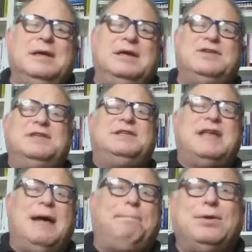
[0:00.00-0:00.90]
Here's an
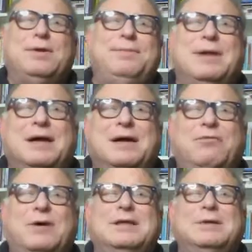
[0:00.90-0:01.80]
example
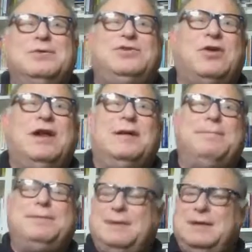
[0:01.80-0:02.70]
of one that was drawn
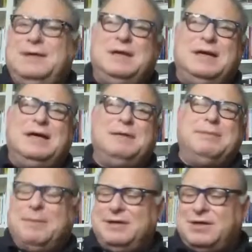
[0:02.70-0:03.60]
up
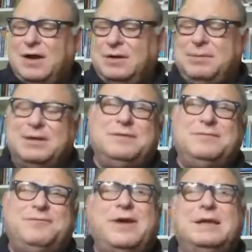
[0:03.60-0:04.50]
by my daughter about
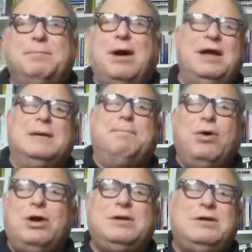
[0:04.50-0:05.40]
Fred buying a
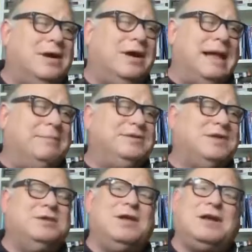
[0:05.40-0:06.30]
book on
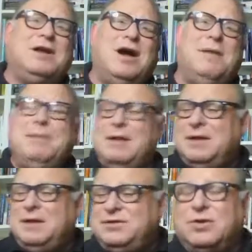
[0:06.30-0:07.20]
Amazon.com.
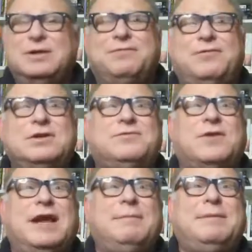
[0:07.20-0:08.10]
So in the first
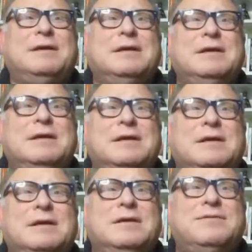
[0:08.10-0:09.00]
frame,
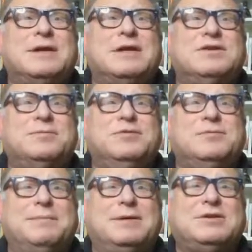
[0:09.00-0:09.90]
if I can just move
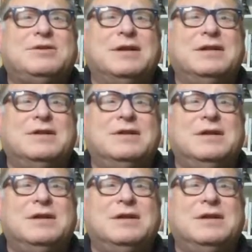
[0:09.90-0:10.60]
my picture out here,